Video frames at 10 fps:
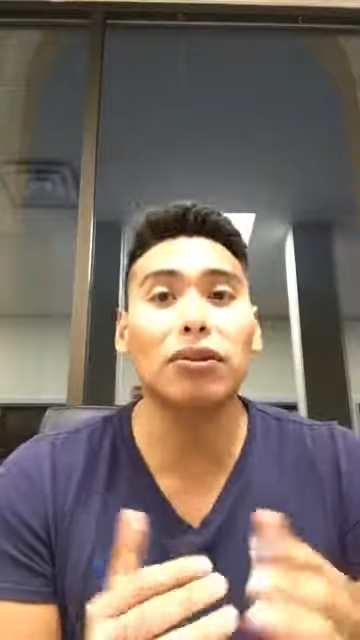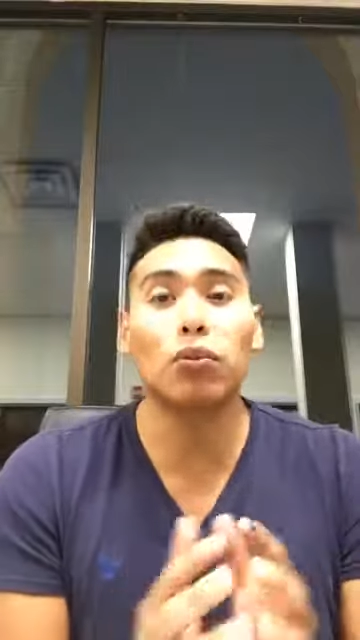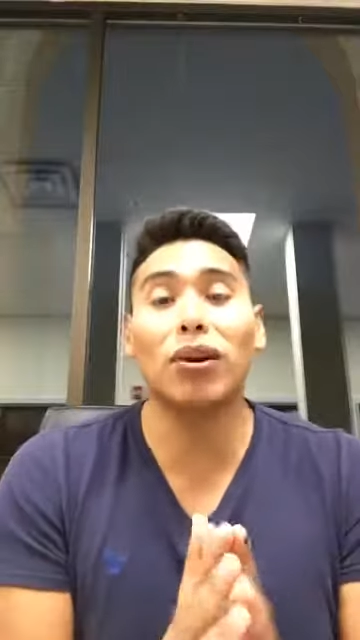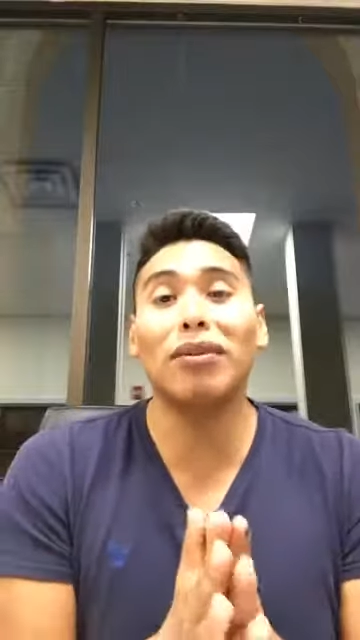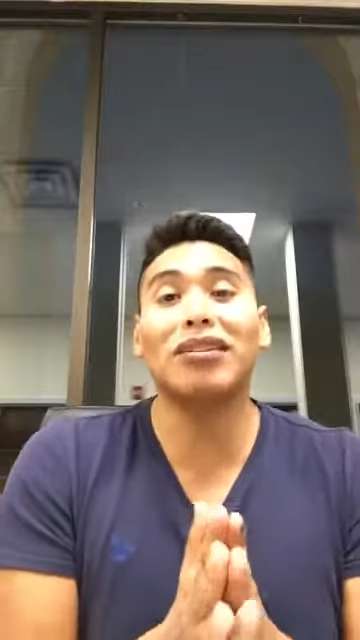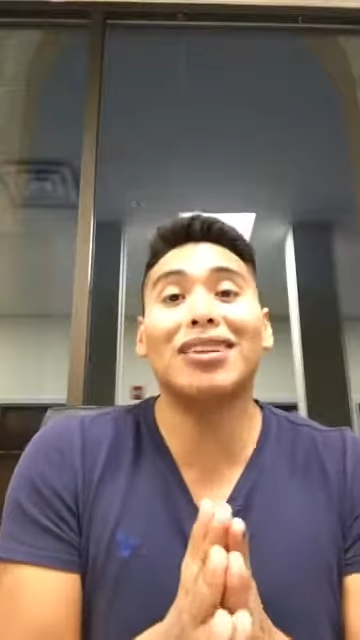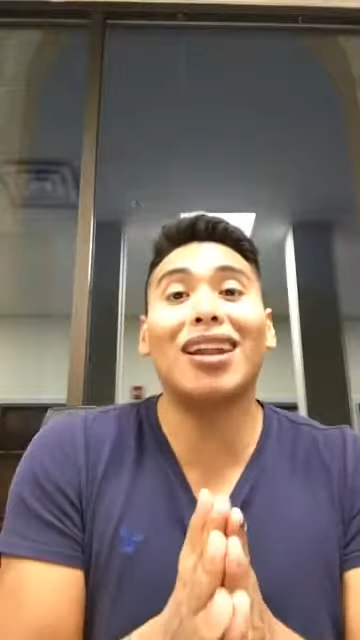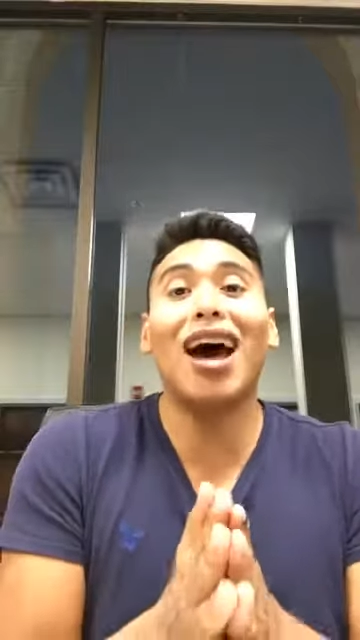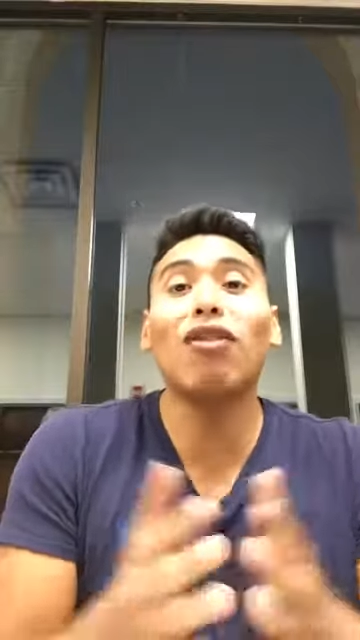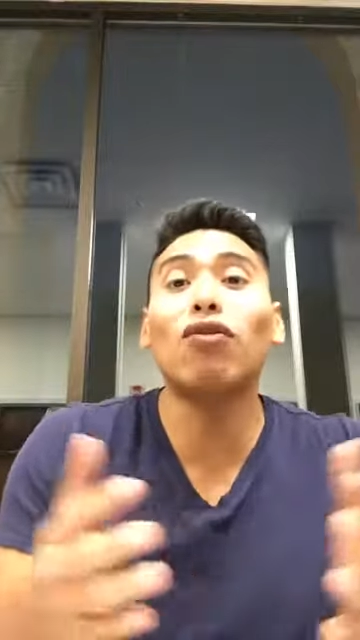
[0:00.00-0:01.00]
so where there's a
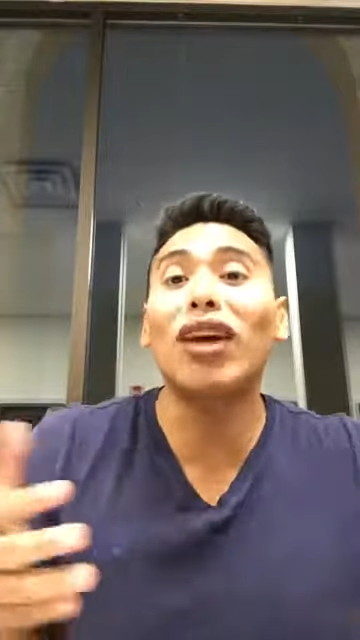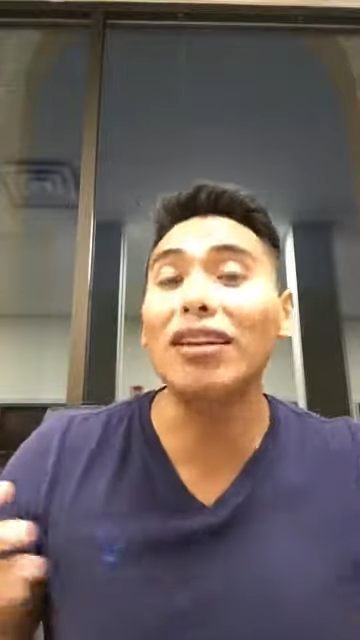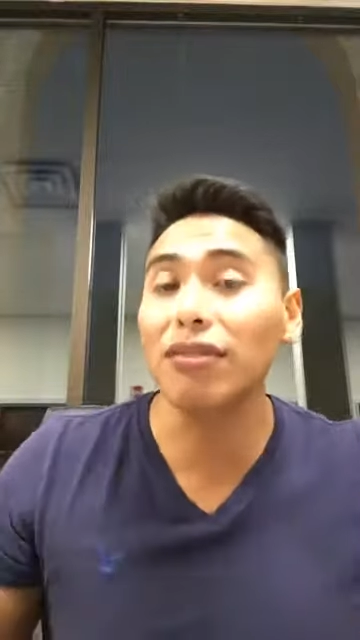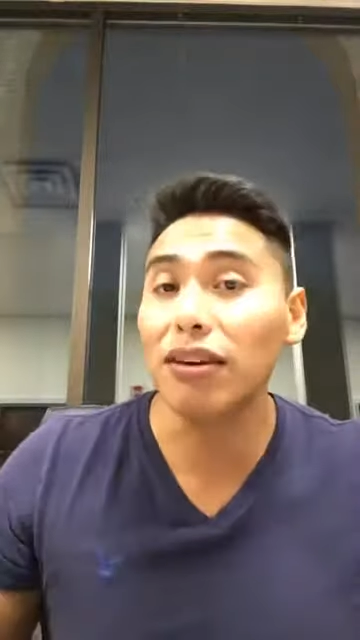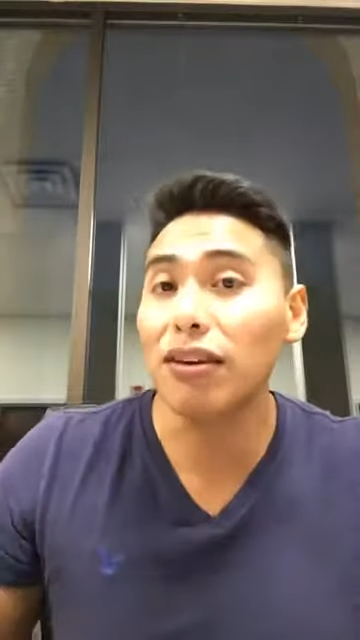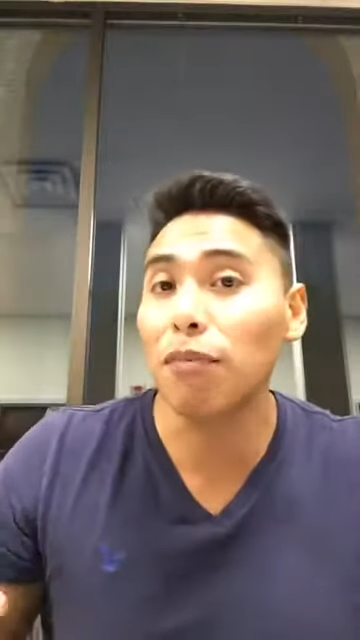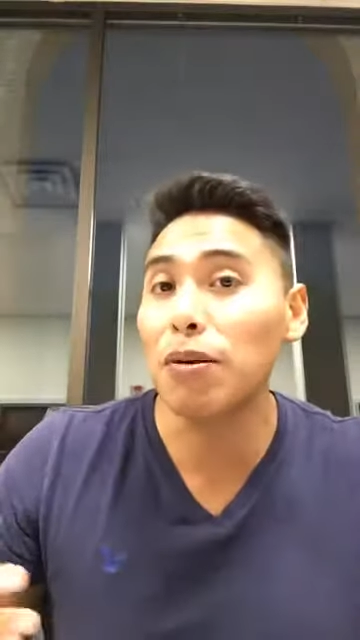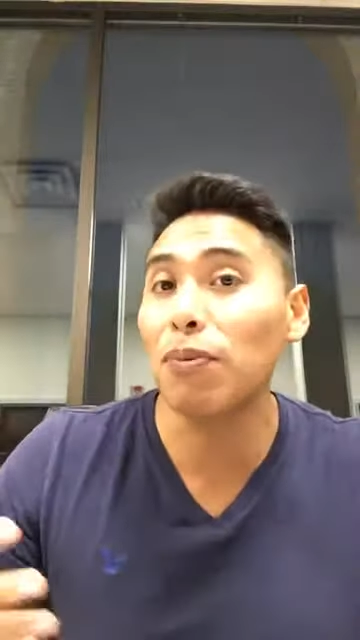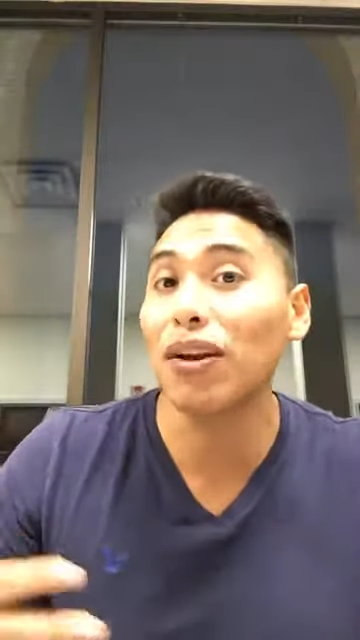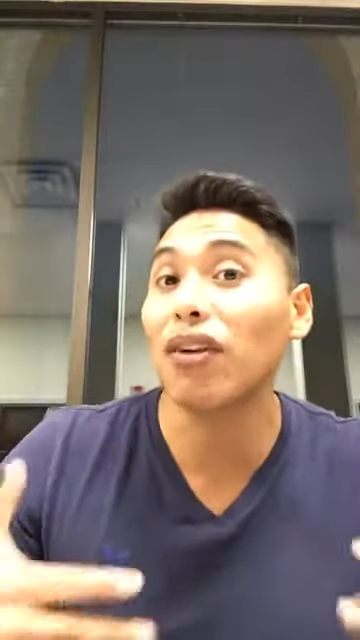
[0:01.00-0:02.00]
lot of rent, you know,
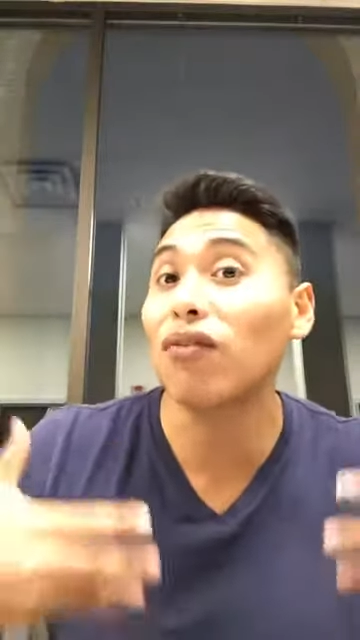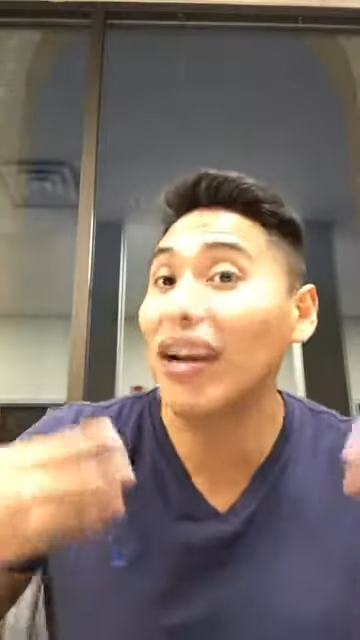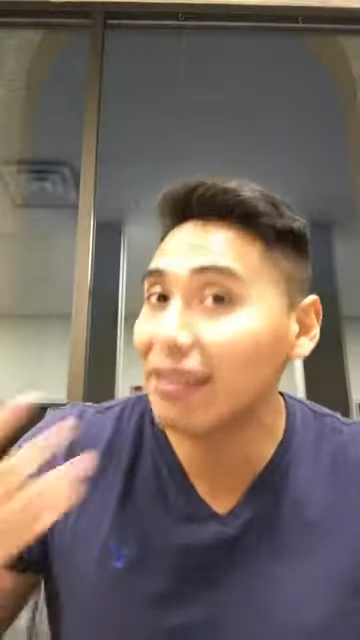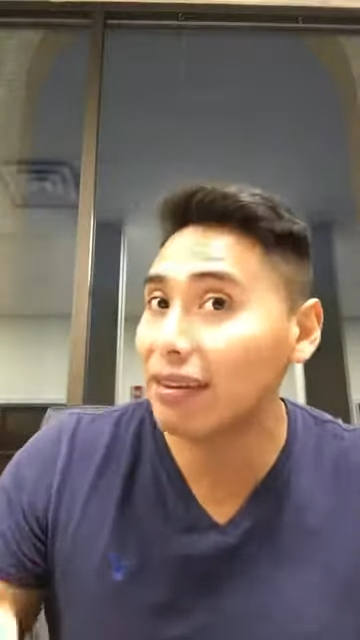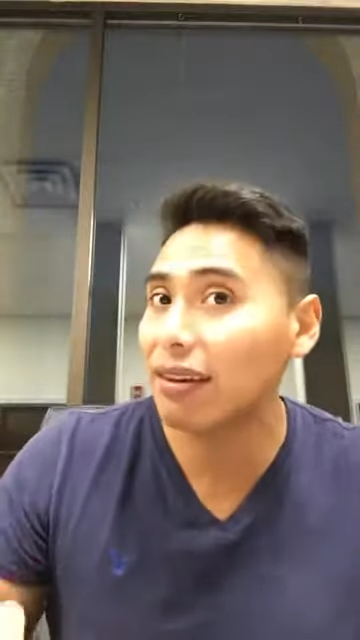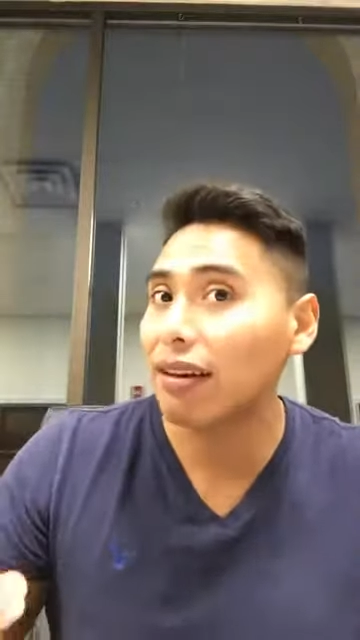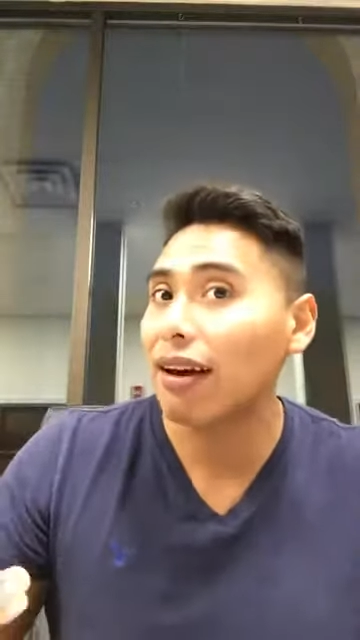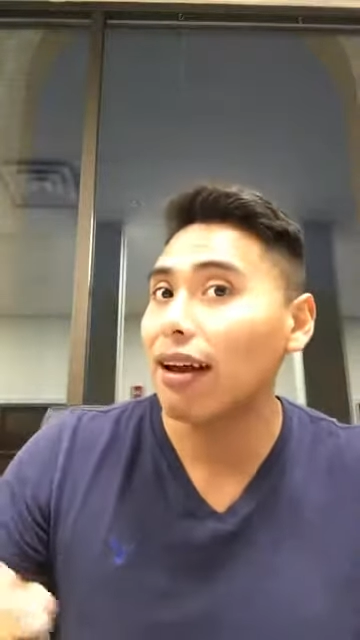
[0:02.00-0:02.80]
people that are renting,